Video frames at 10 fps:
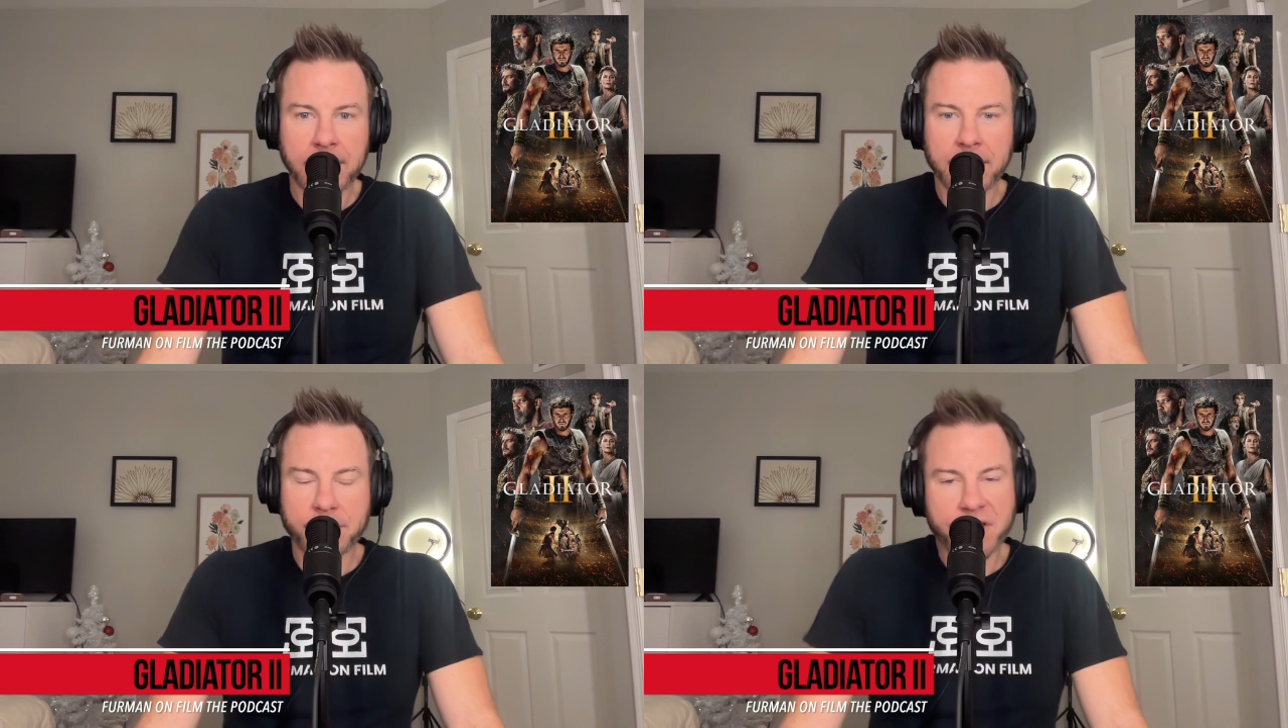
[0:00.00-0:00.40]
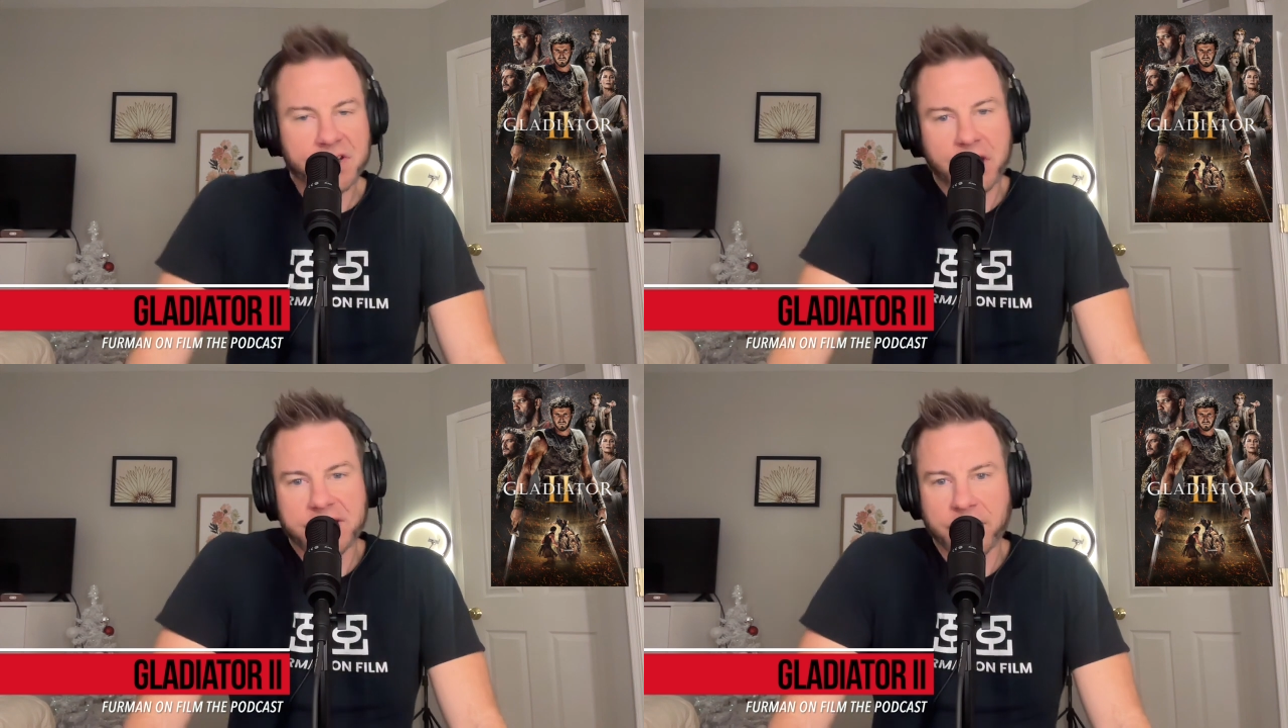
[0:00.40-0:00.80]
The
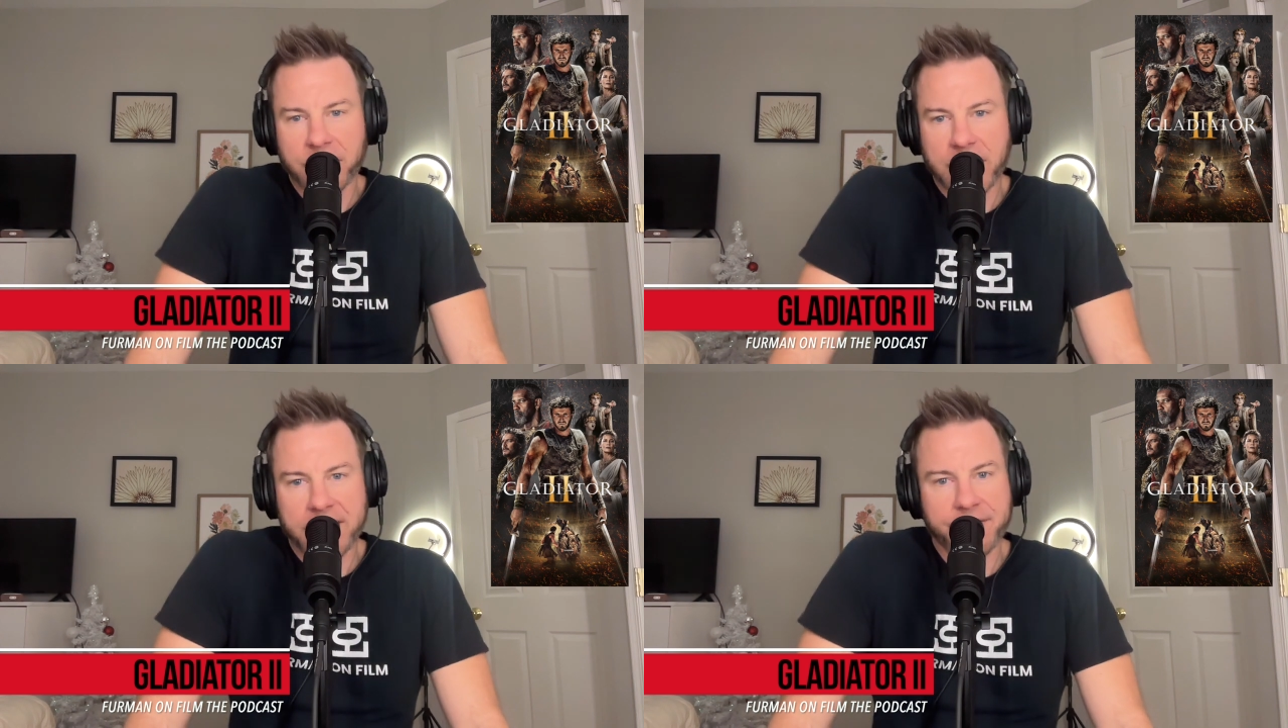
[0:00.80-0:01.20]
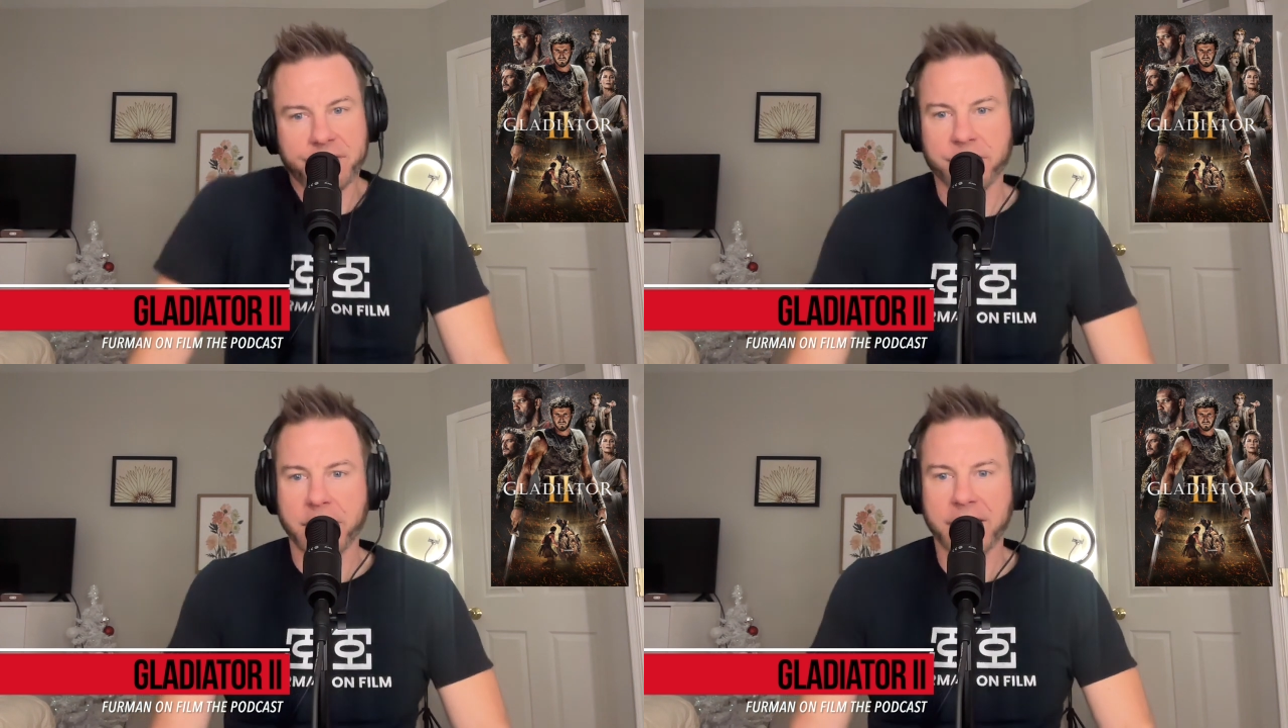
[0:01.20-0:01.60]
movie tries to go in a lot of
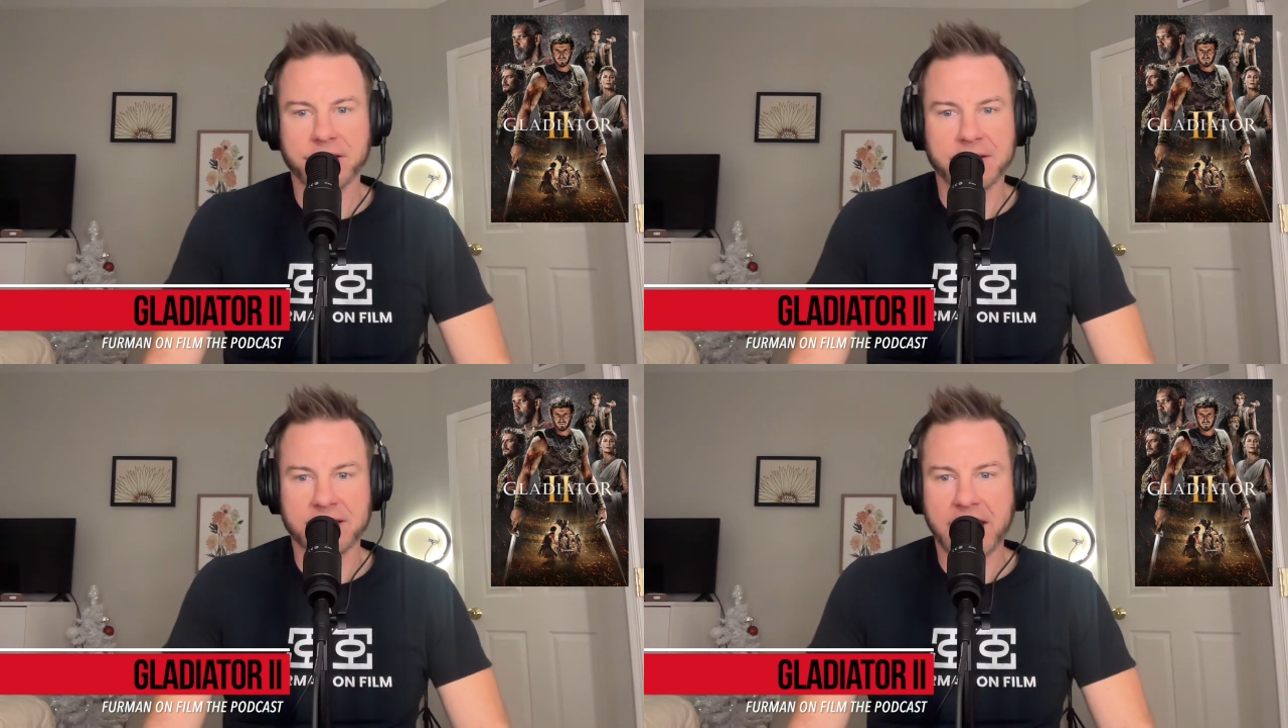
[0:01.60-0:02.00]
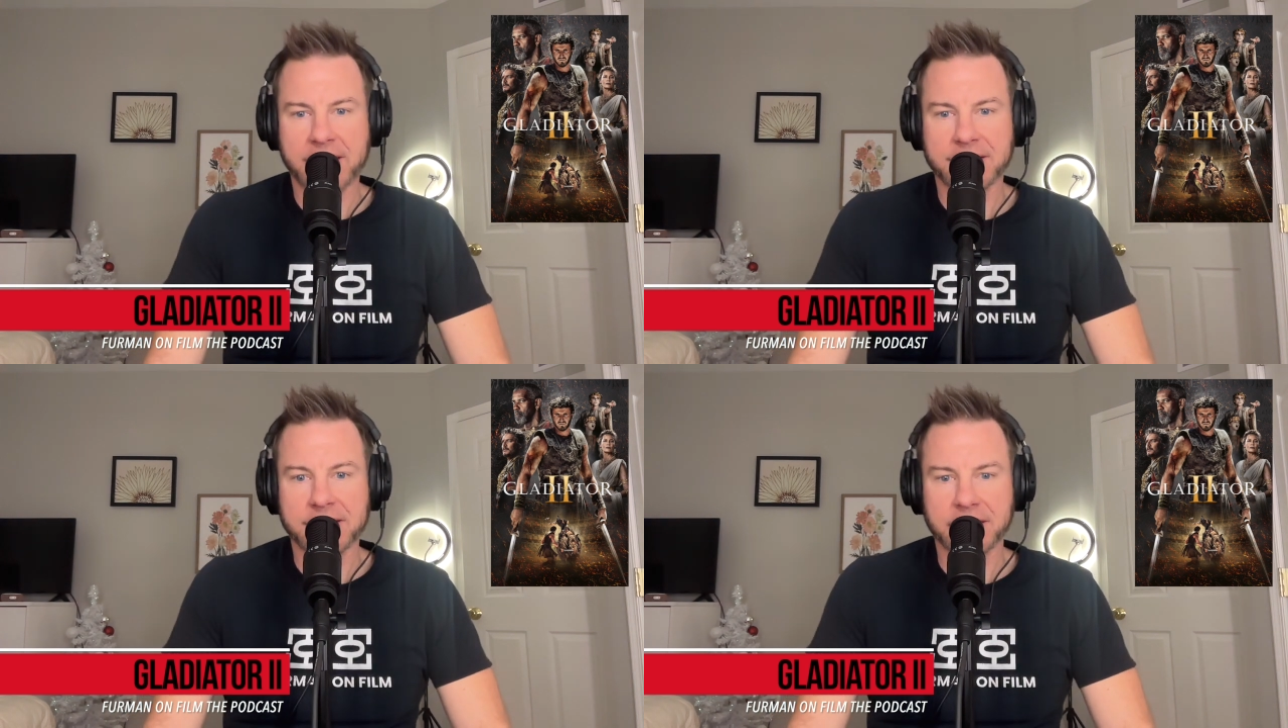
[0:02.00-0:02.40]
different directions, and
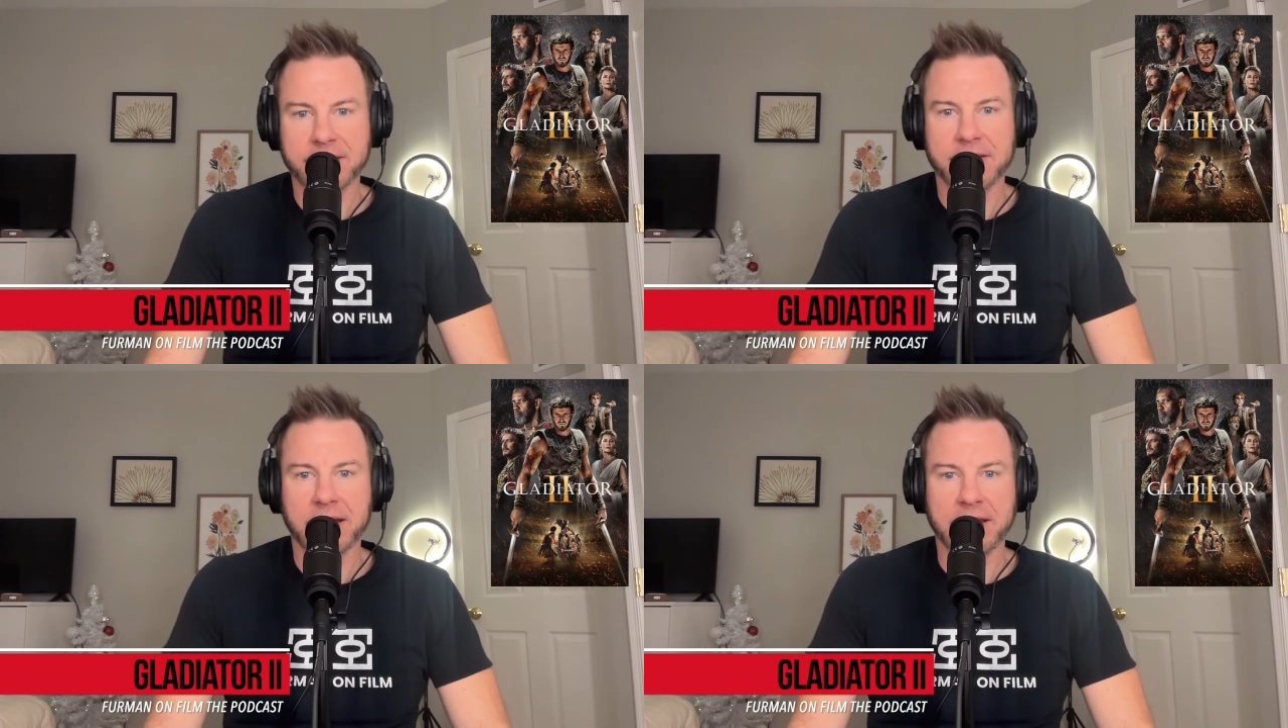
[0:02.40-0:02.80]
as it does,